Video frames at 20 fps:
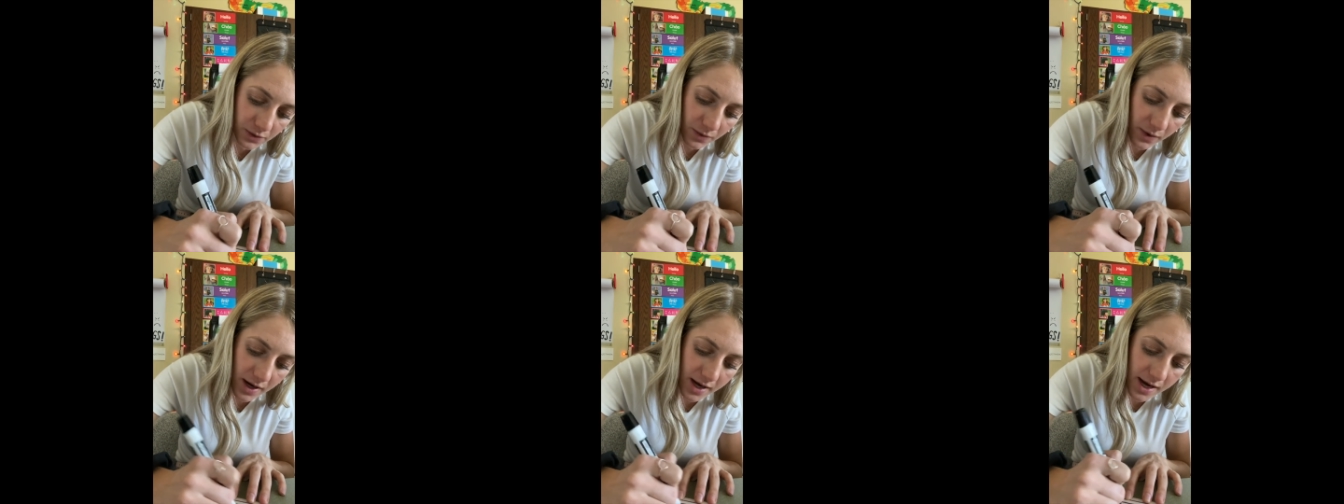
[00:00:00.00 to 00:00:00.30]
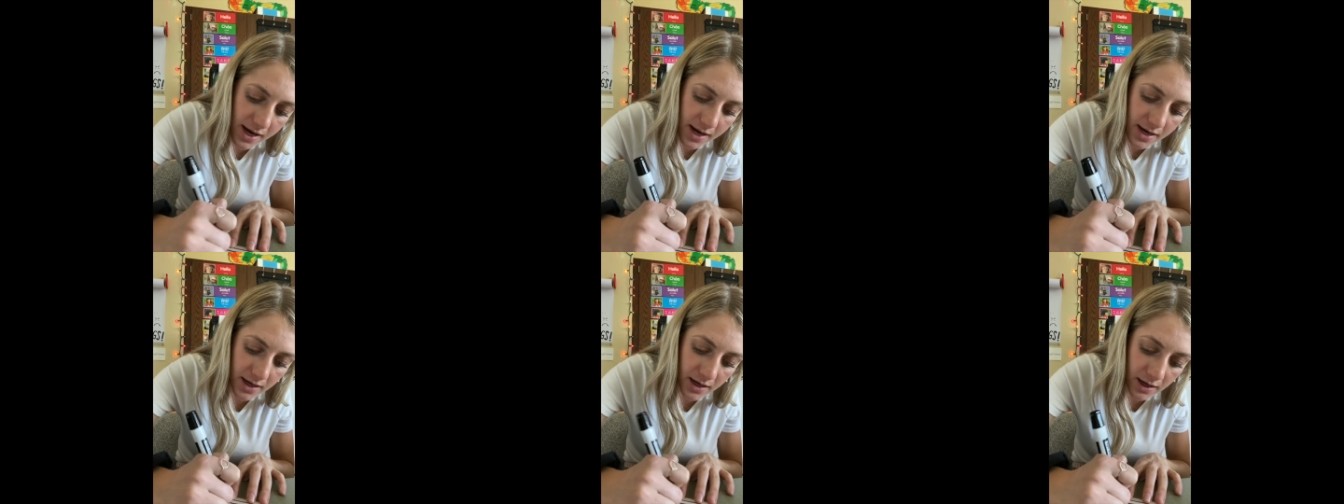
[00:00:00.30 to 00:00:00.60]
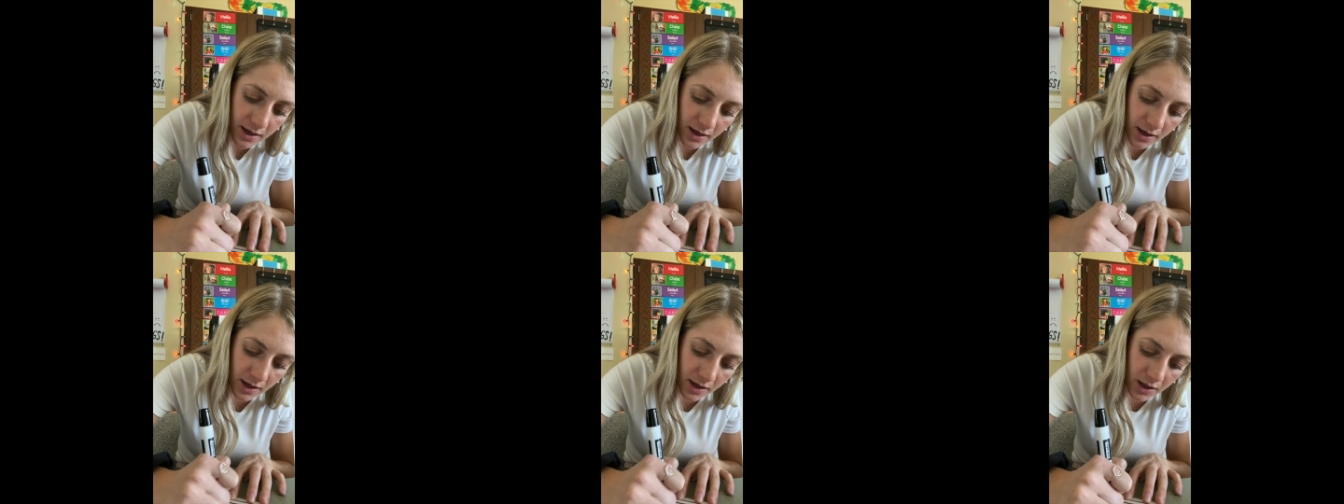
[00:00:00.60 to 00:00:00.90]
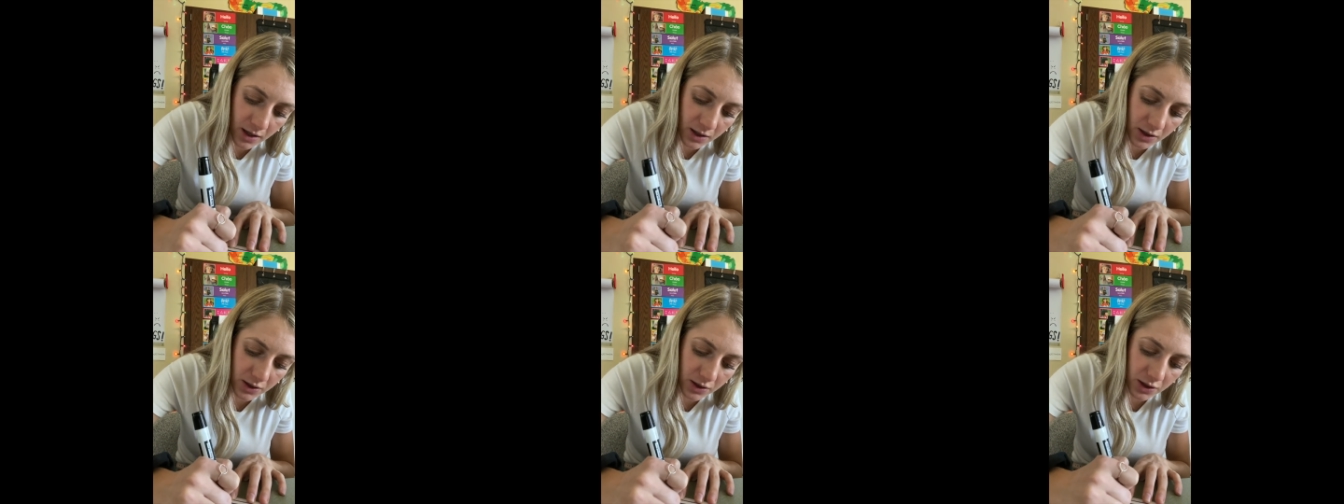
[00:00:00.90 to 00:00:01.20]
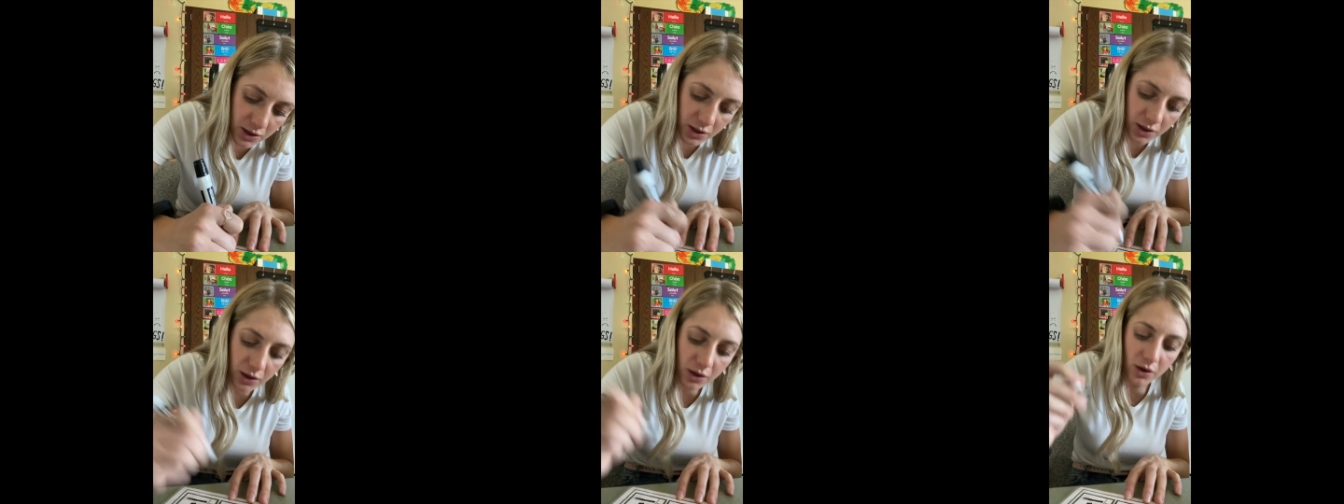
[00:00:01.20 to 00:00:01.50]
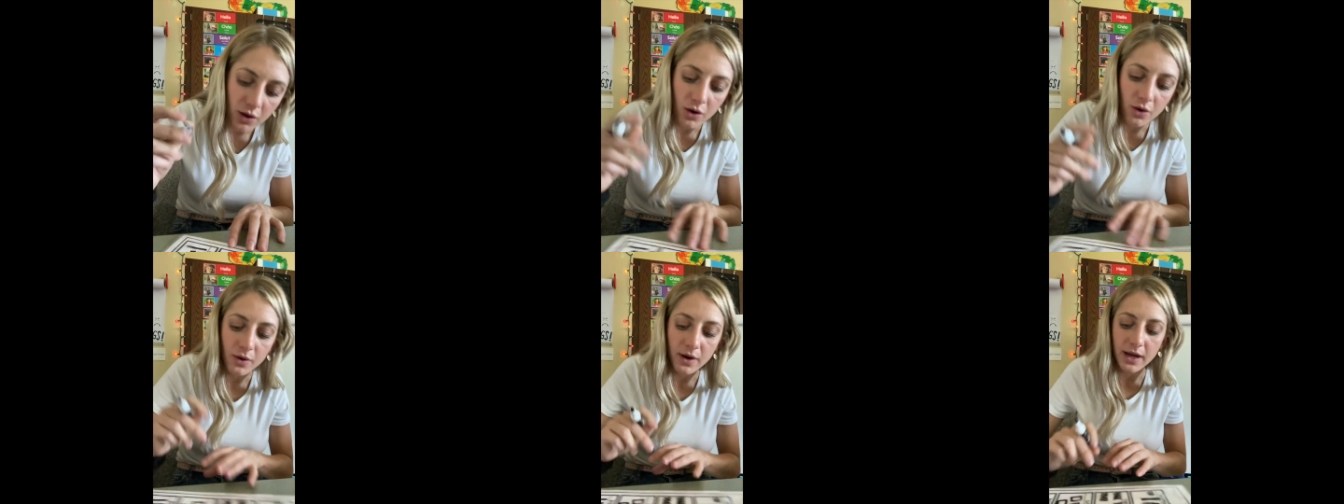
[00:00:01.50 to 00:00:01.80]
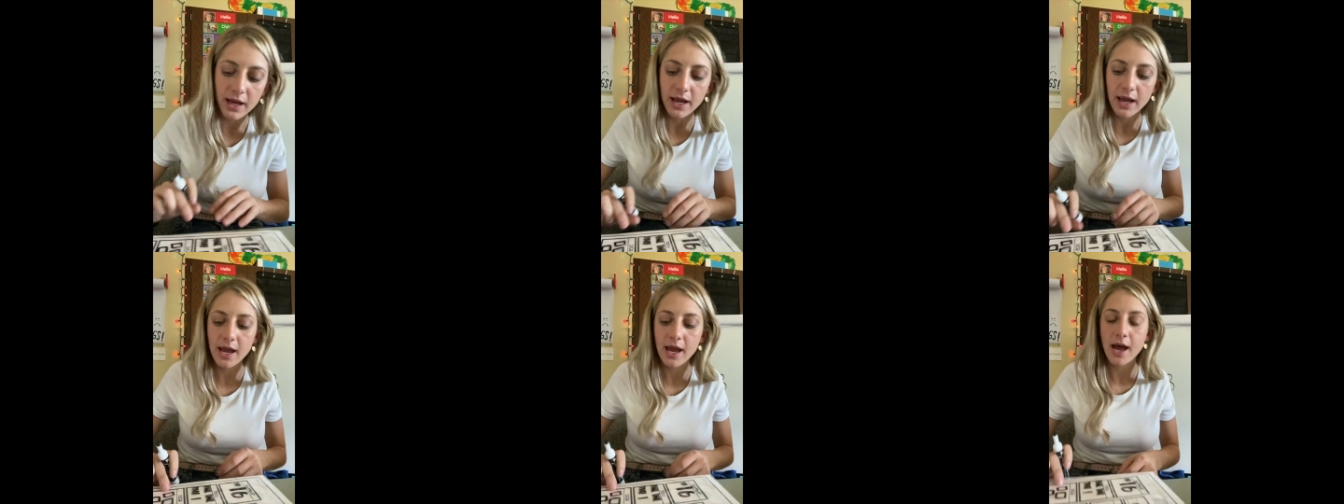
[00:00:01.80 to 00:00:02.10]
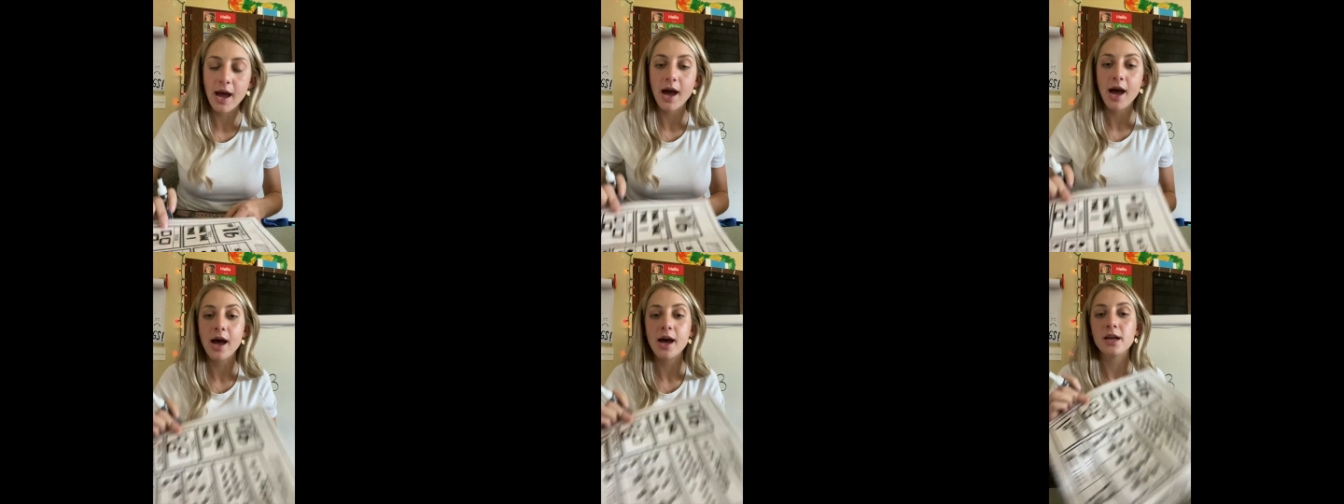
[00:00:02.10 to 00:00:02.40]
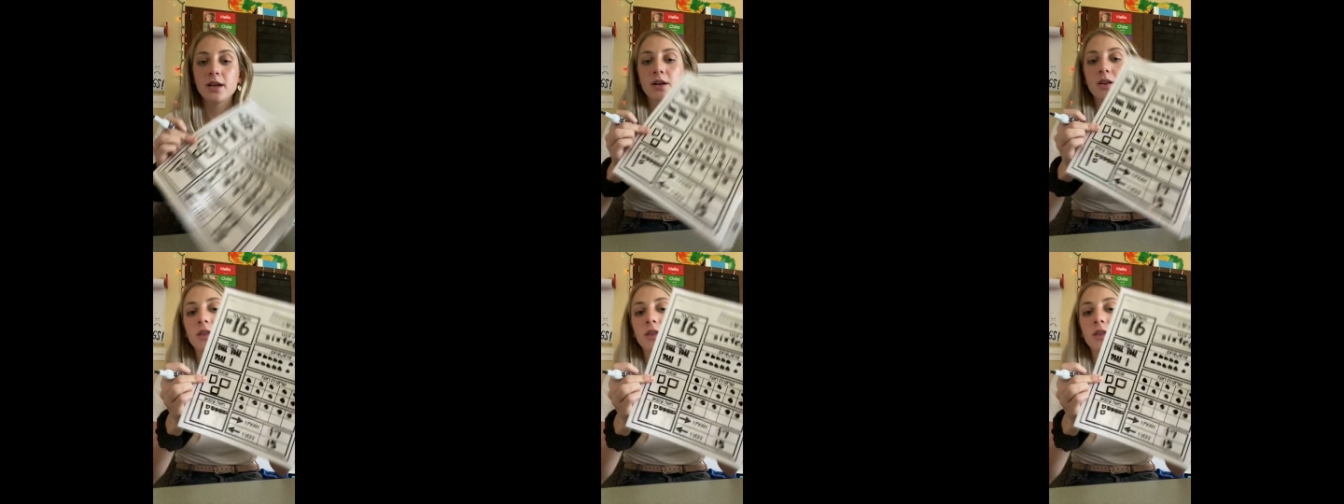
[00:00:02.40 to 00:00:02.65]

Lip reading: 1, 2, and